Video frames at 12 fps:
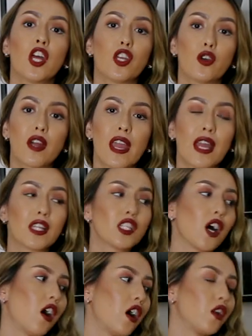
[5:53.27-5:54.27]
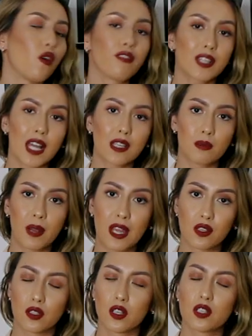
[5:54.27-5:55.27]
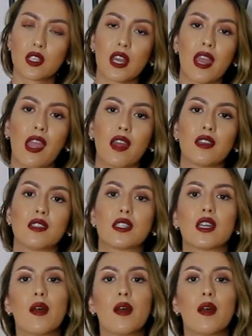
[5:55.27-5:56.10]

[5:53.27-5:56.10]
your hands on oversized blazers and